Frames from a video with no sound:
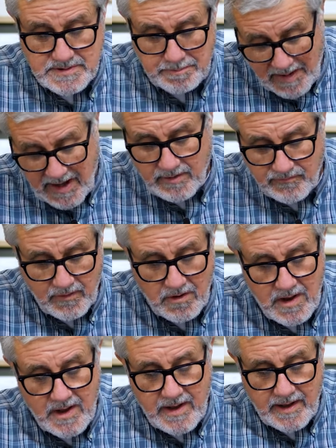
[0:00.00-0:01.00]
to
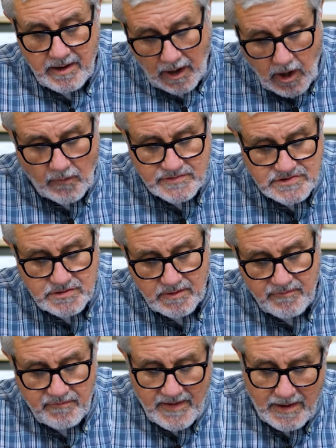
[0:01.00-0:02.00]
Potiphar, an
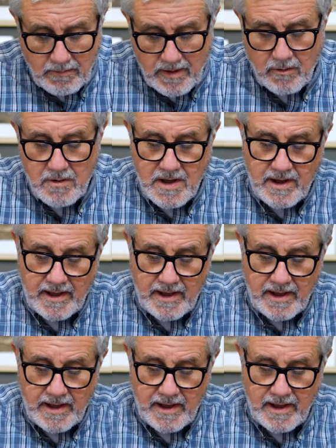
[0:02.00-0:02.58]
officer of Pharaoh,